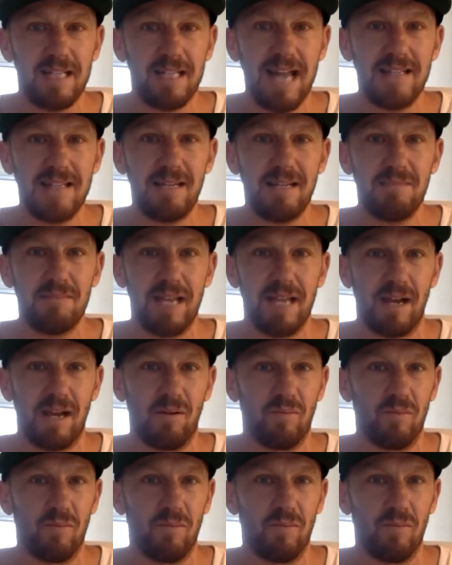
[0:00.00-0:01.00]
that seems like a
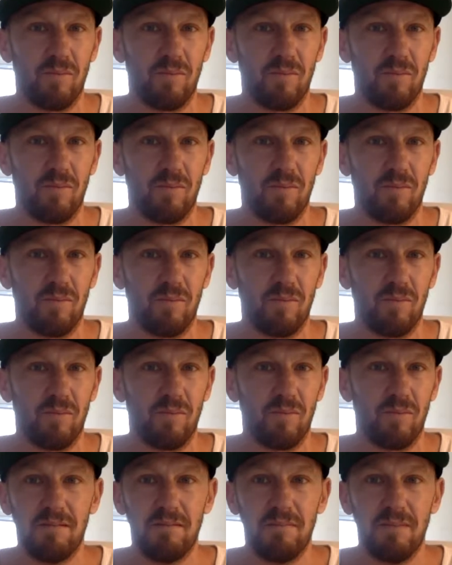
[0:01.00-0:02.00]
really
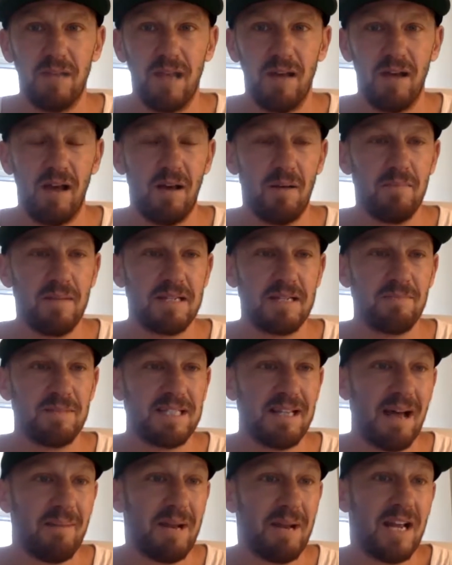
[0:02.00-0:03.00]
uh, a mis-
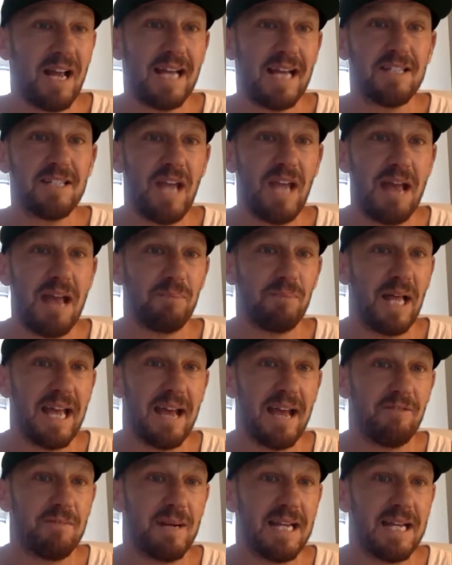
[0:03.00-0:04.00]
I mean, I guess you can't play
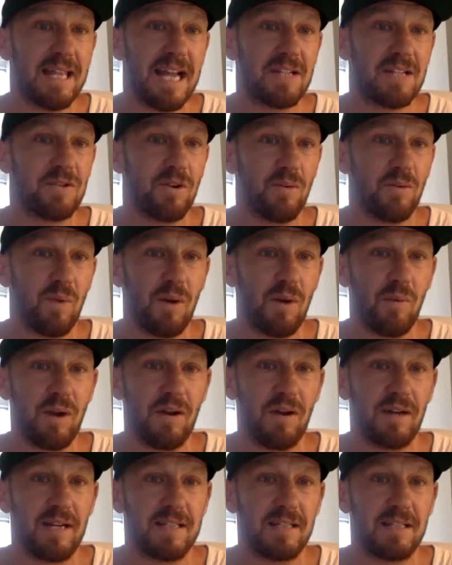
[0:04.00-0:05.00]
everybody, and that's sort of where,
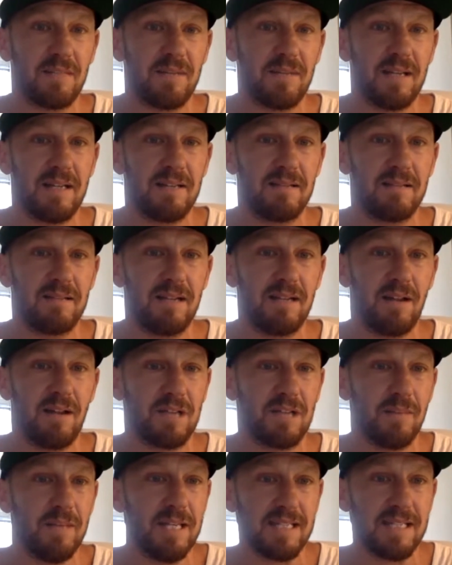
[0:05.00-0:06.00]
where it gets to be. You know,
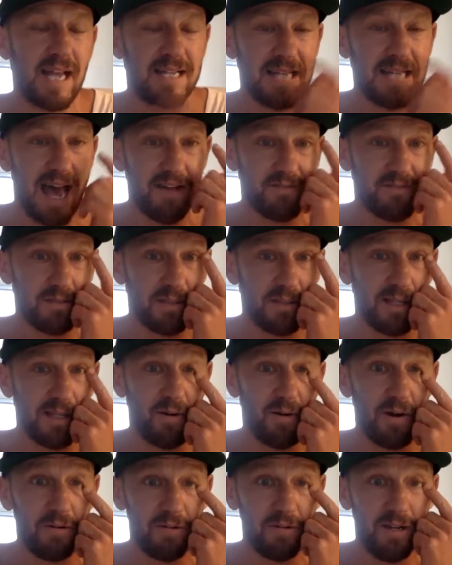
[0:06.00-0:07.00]
some of these guys have to be
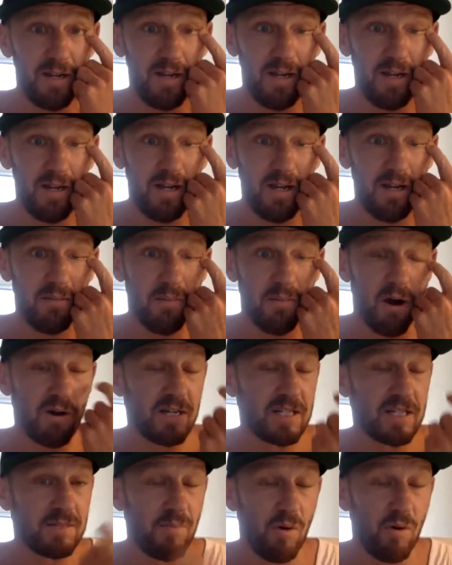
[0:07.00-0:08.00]
low owned.
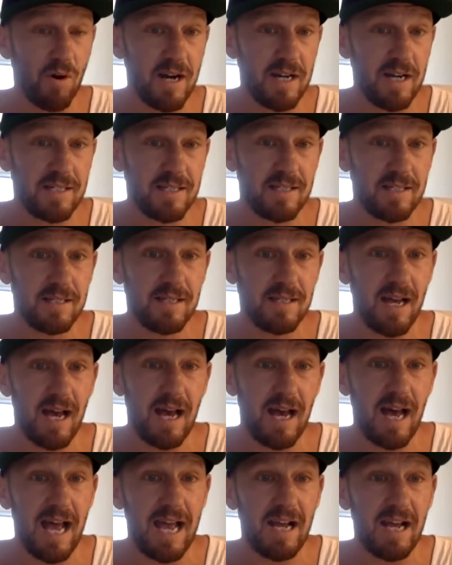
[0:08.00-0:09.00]
Marcus Morris,
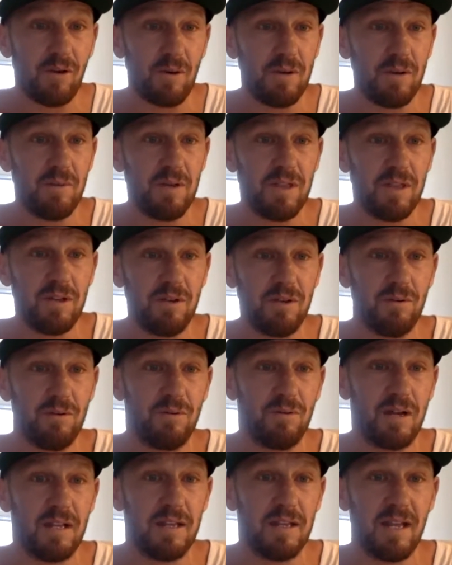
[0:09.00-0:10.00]
uh, I agree with
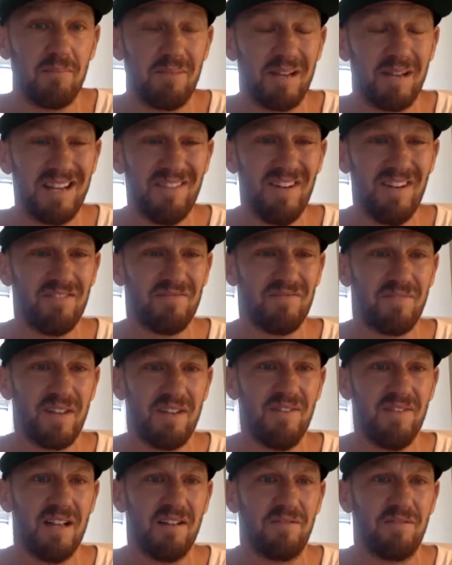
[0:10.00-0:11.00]
you that, but even if
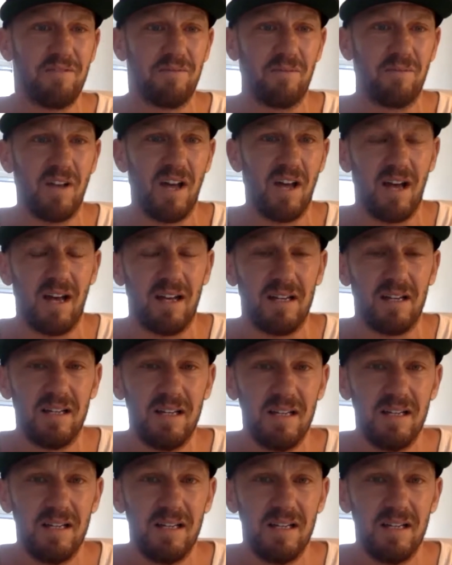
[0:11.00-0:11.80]
even if uh,